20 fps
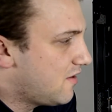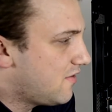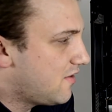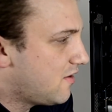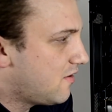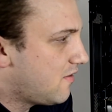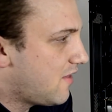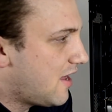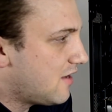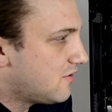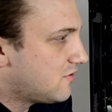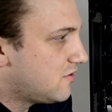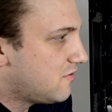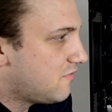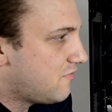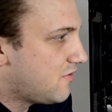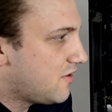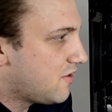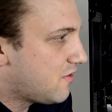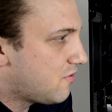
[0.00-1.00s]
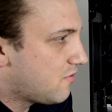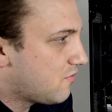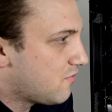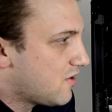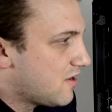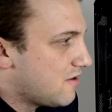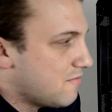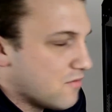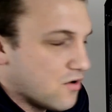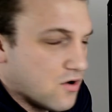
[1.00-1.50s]
that allows you to fit
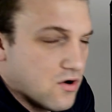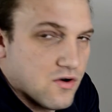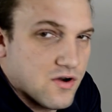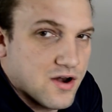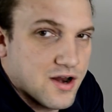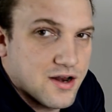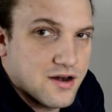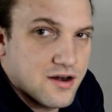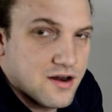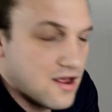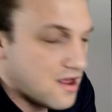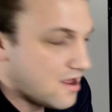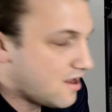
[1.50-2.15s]
3 more in.